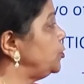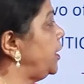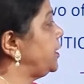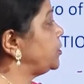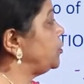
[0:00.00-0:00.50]

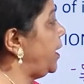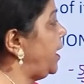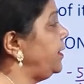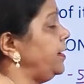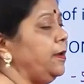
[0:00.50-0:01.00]
2x
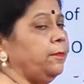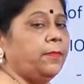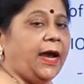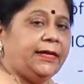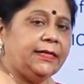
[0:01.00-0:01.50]
square
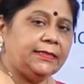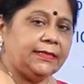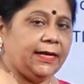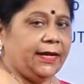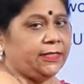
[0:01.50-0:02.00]
minus
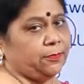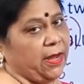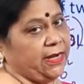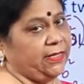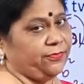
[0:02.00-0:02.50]
10x
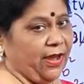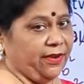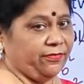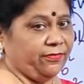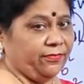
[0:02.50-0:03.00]
minus
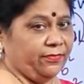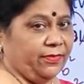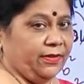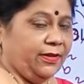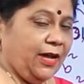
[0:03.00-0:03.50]
5.
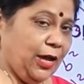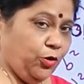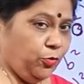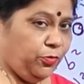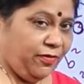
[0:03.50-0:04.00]
I
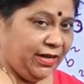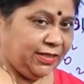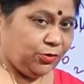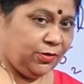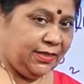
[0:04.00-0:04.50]
hope you have
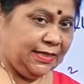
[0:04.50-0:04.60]
understood